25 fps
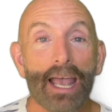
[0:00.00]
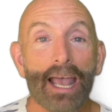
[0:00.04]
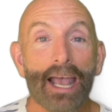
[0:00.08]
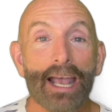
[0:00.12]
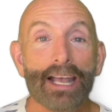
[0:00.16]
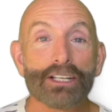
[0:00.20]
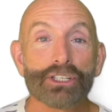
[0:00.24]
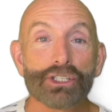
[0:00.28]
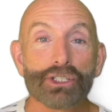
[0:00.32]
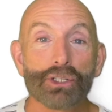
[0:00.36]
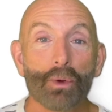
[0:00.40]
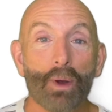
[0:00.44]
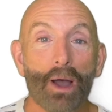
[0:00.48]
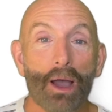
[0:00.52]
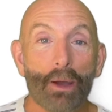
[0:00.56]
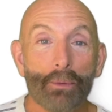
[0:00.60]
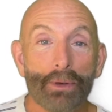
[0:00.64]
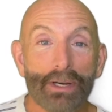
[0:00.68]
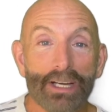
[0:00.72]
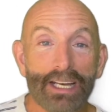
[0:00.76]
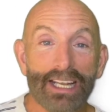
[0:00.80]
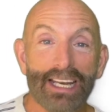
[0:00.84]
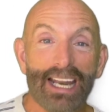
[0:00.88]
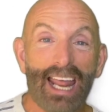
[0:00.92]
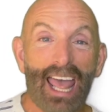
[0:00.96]
And so I
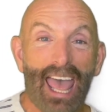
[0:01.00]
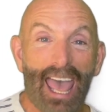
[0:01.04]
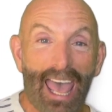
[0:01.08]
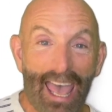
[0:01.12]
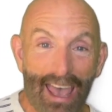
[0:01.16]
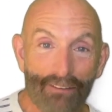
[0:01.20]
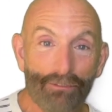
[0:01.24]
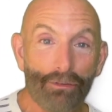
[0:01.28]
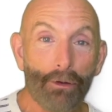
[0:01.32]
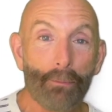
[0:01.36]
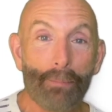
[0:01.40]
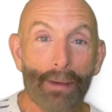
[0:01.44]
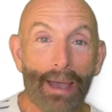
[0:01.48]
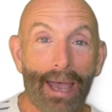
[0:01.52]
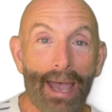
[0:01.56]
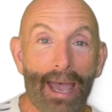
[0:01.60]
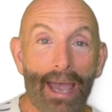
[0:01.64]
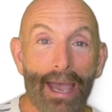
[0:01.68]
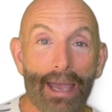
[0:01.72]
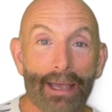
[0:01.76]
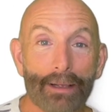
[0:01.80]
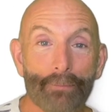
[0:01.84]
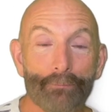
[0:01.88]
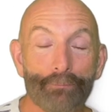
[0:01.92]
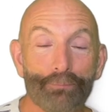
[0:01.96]
would eat half a
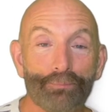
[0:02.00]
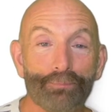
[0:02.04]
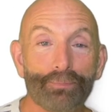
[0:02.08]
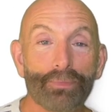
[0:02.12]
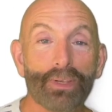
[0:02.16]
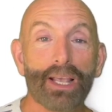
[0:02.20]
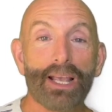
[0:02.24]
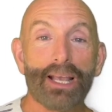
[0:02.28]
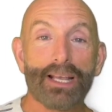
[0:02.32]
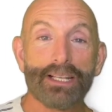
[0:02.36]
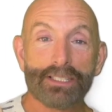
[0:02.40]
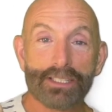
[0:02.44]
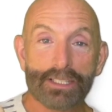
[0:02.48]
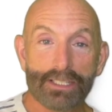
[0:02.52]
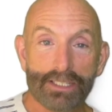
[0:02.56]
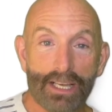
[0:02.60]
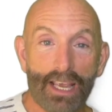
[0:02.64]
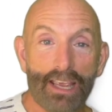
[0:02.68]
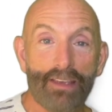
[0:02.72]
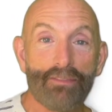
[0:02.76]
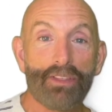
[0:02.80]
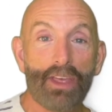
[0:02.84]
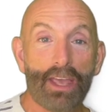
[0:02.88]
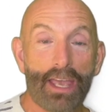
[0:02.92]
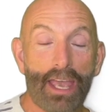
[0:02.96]
bag and
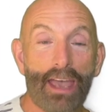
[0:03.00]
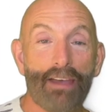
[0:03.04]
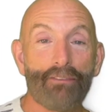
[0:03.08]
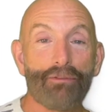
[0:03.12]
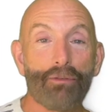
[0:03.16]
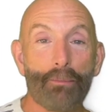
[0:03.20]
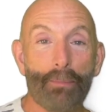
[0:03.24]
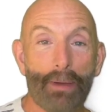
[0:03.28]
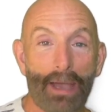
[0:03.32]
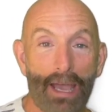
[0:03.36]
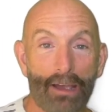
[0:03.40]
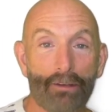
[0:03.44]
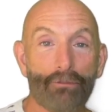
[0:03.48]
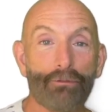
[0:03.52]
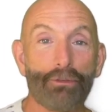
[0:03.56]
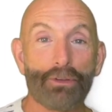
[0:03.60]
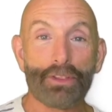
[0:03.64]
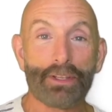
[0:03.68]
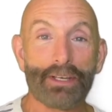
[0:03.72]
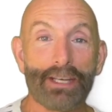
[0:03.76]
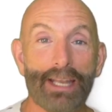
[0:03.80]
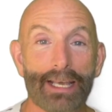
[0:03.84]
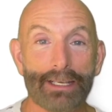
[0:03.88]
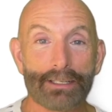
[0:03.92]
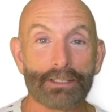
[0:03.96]
save the half a bag for
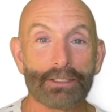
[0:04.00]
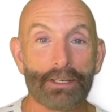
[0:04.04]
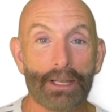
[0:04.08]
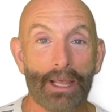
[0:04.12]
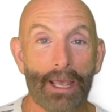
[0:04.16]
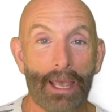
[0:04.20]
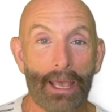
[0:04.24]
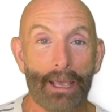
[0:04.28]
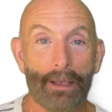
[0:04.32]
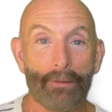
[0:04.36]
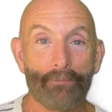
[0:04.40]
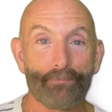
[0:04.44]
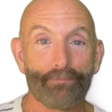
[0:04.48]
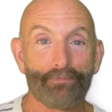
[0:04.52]
the next day.